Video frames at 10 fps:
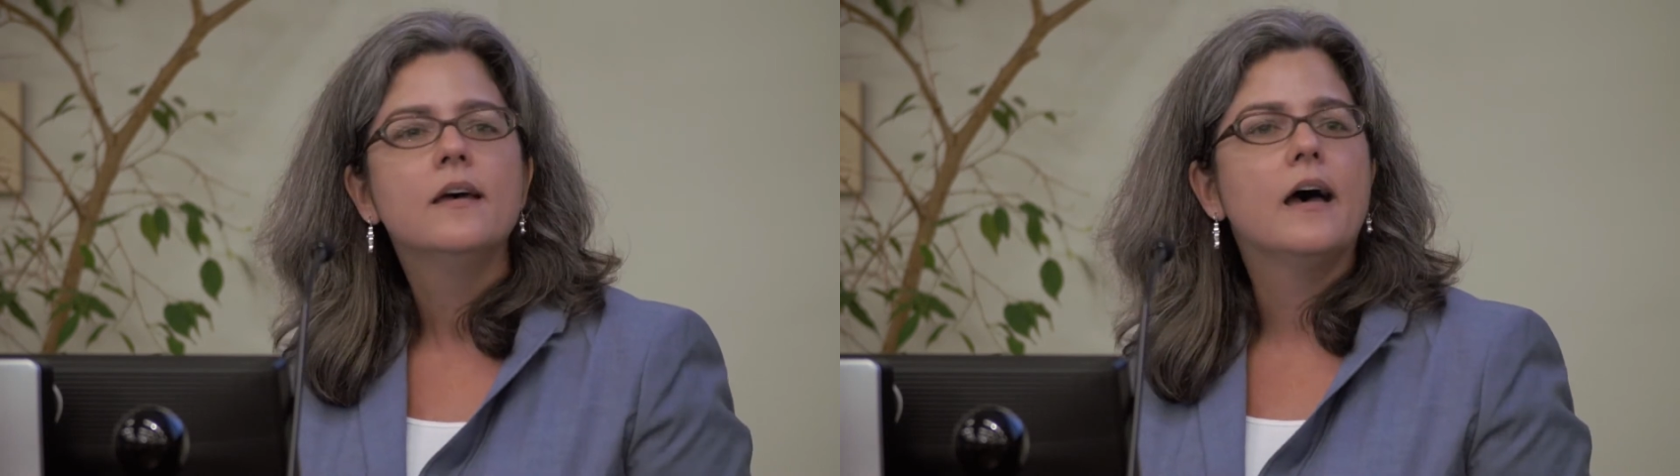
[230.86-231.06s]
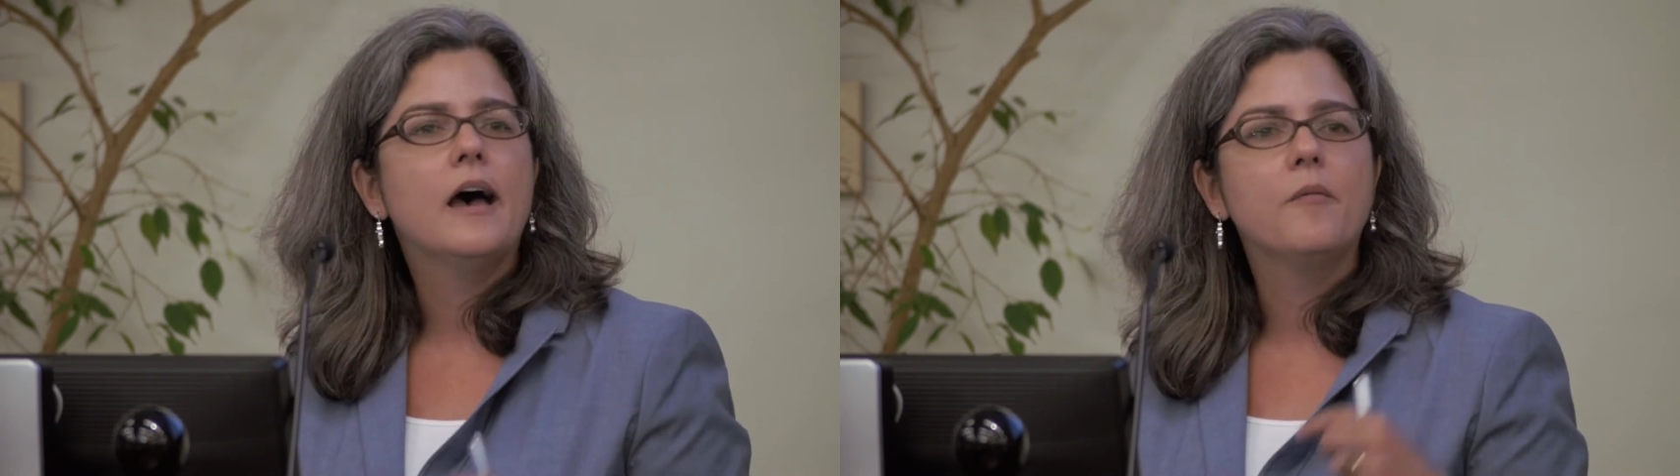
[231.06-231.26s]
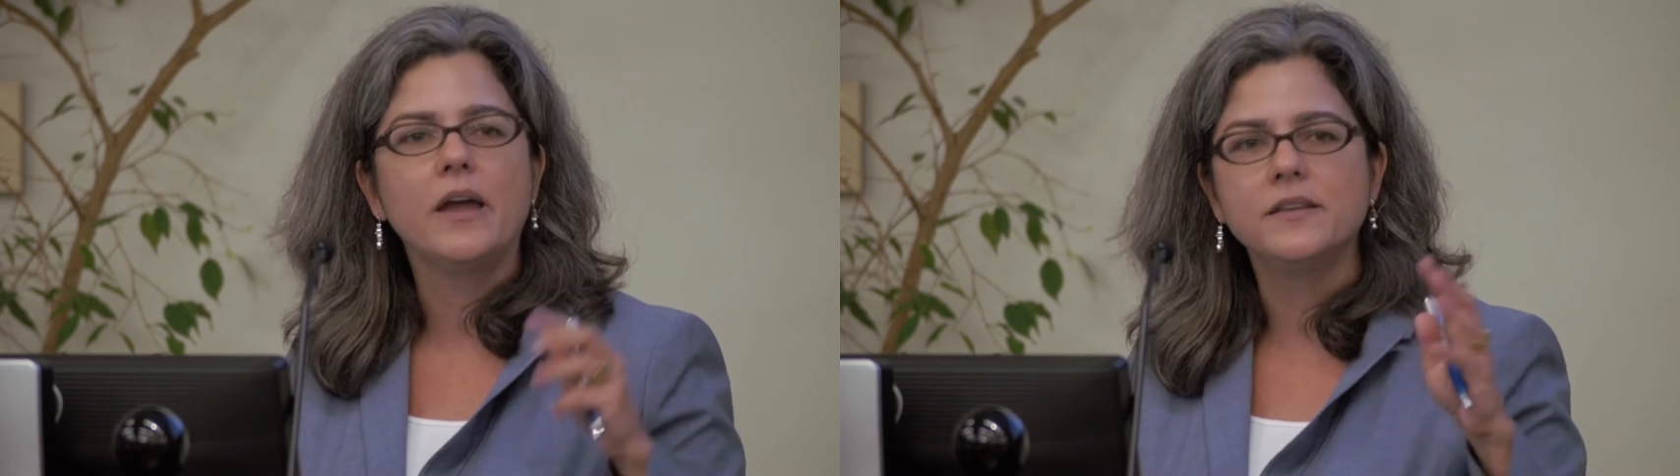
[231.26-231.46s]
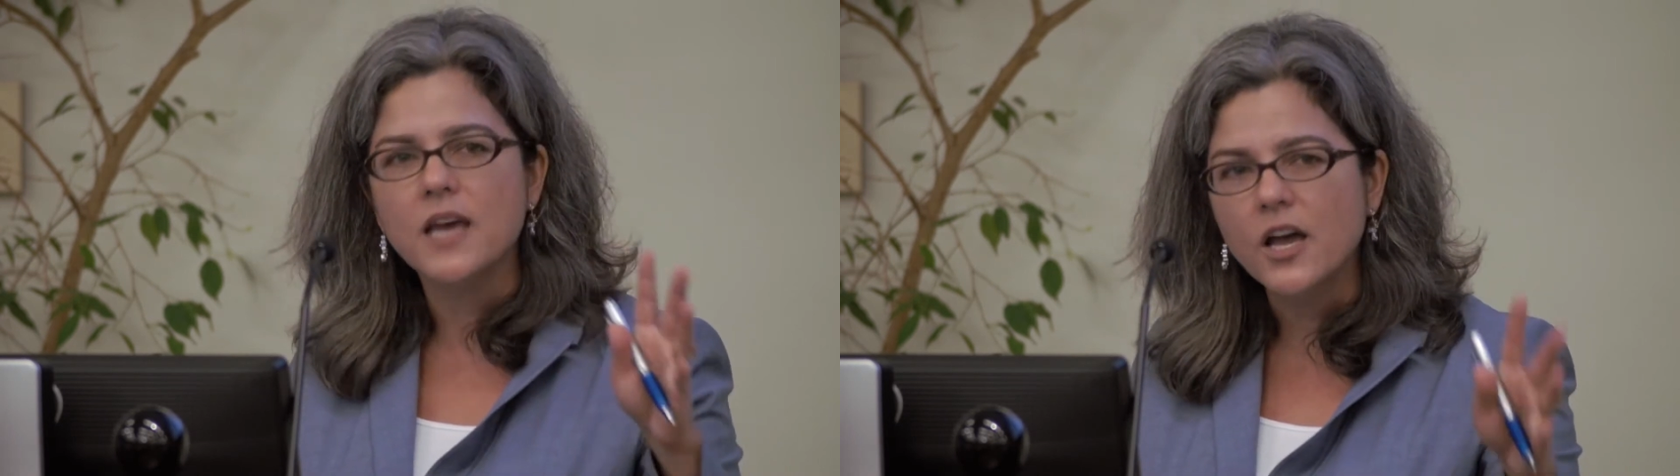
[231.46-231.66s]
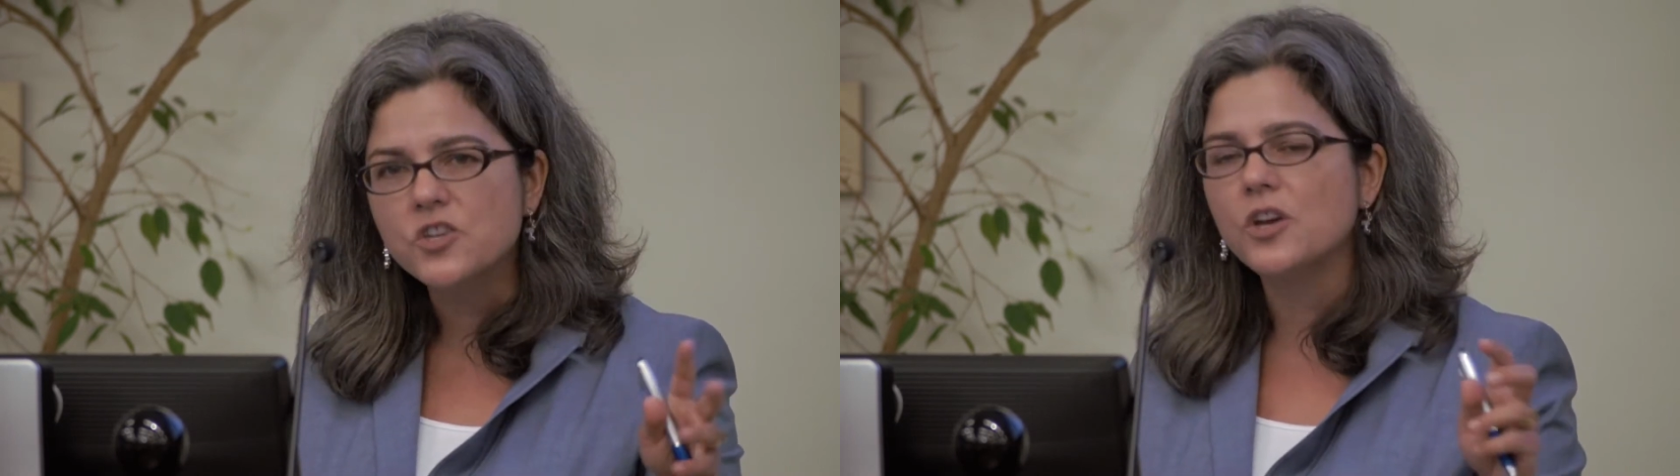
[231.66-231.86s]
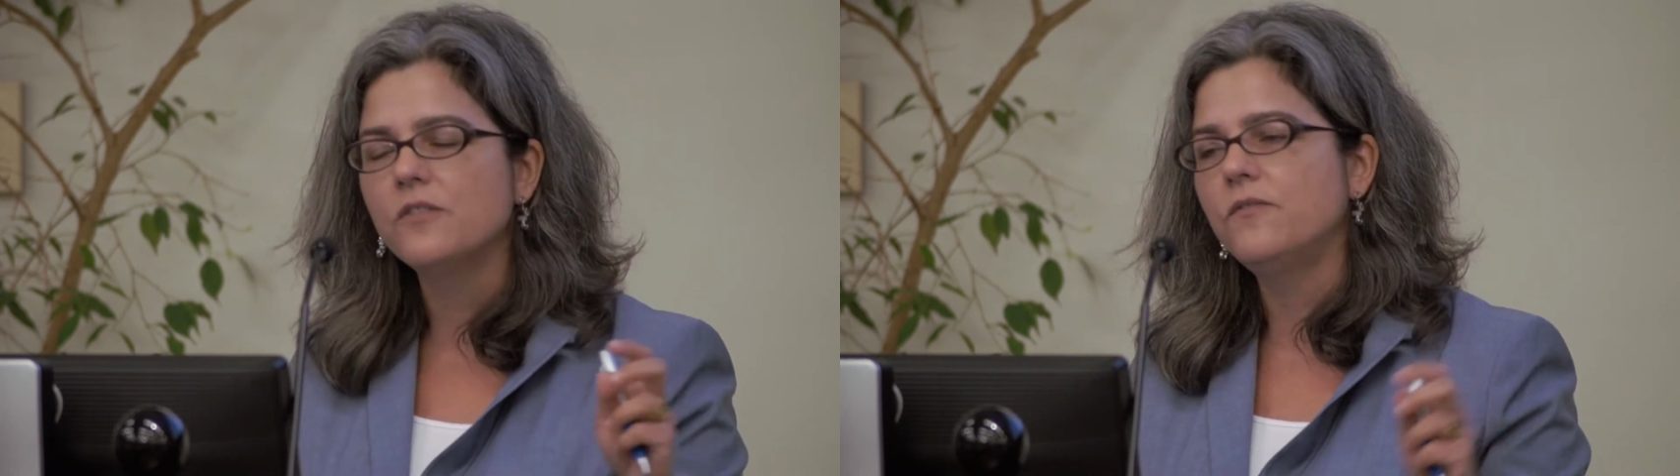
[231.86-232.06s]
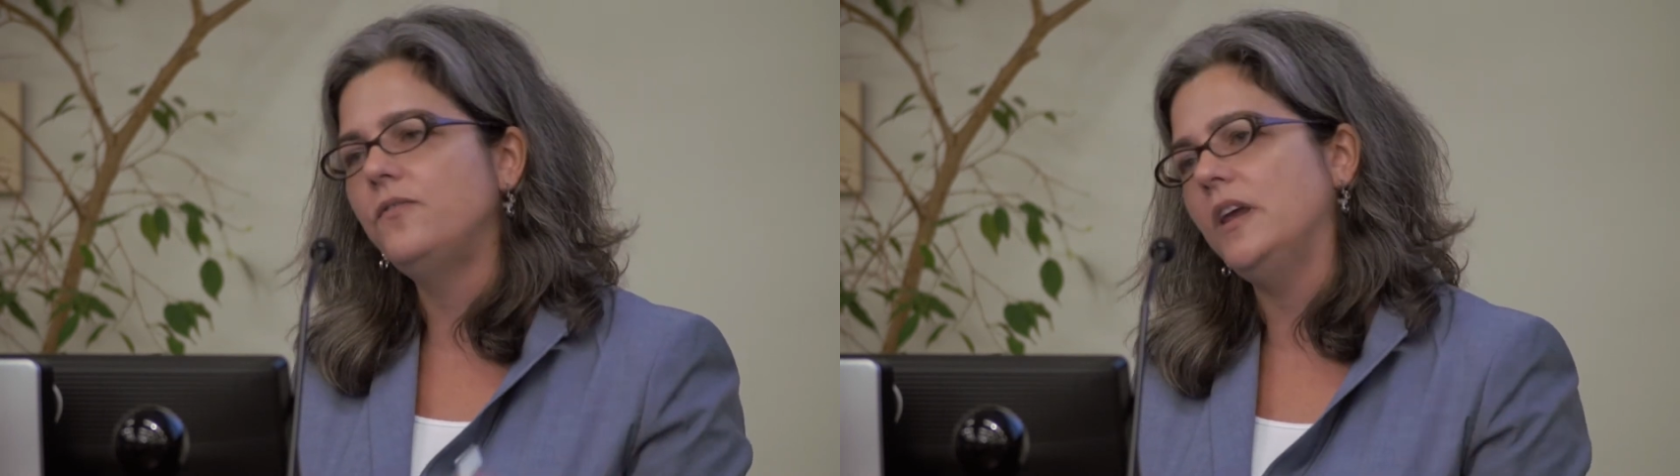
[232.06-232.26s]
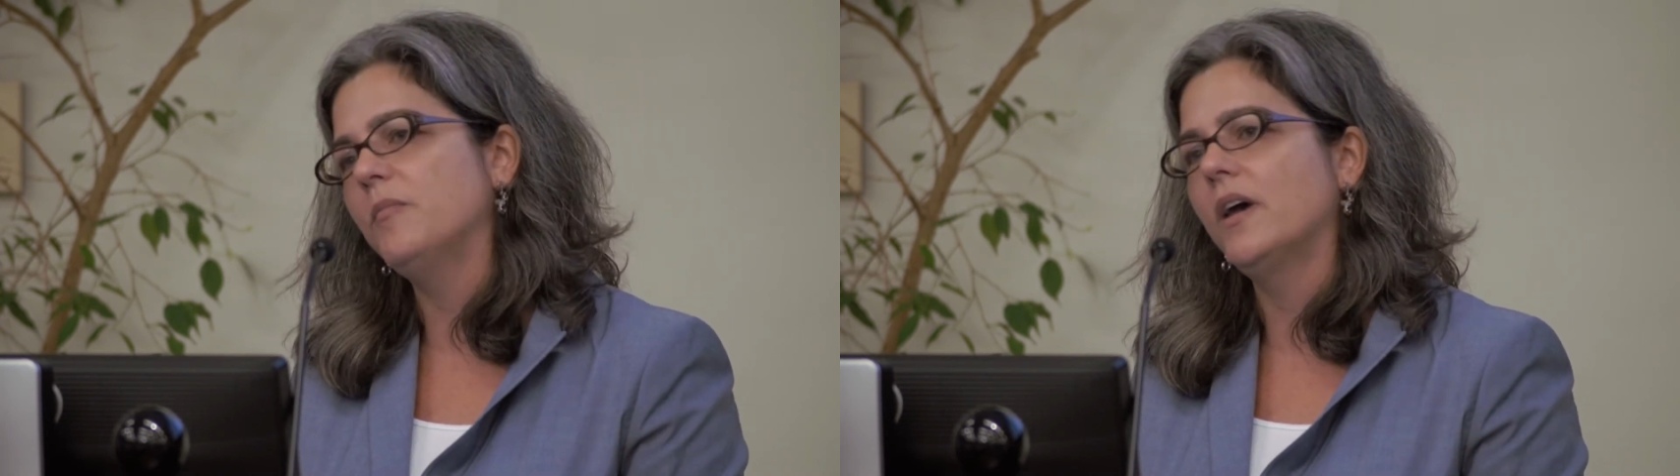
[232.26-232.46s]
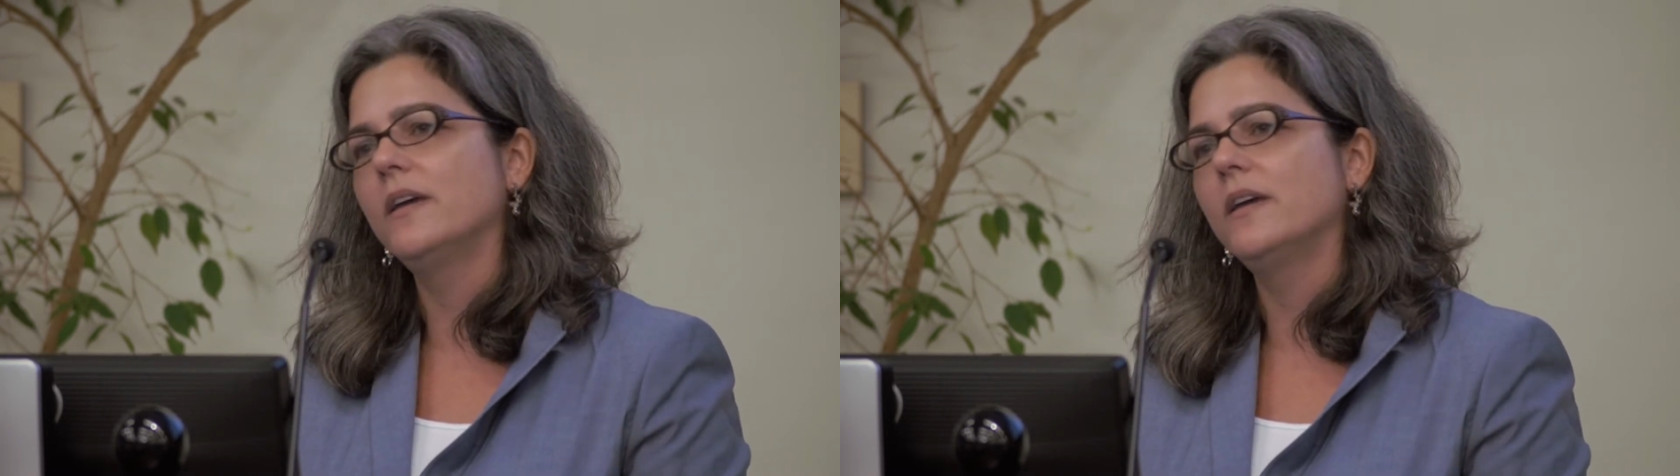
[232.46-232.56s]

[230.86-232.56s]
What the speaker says: I touch on FEMA,